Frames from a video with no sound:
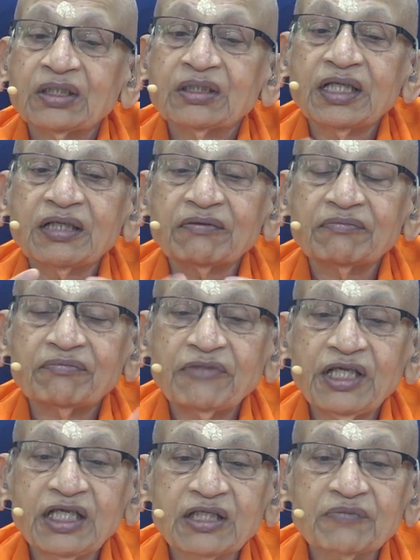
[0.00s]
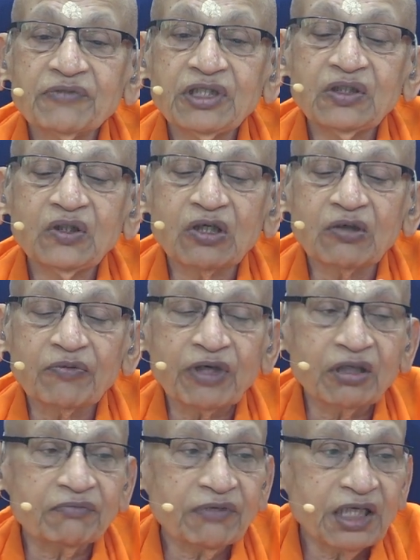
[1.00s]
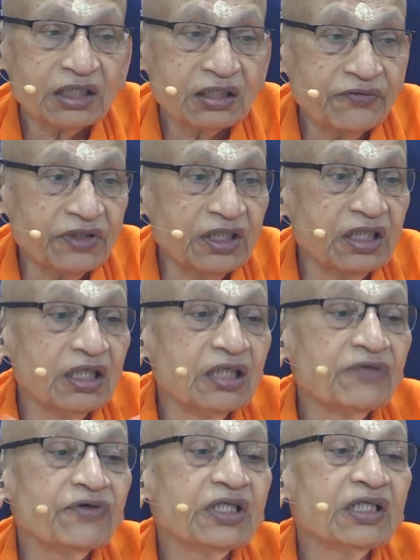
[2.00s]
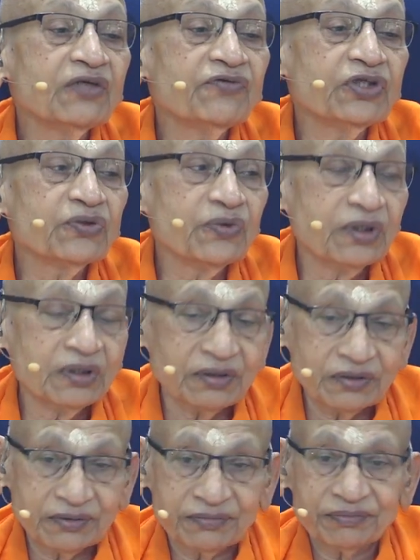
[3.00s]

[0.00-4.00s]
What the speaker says: That makes me look upon myself as an individual,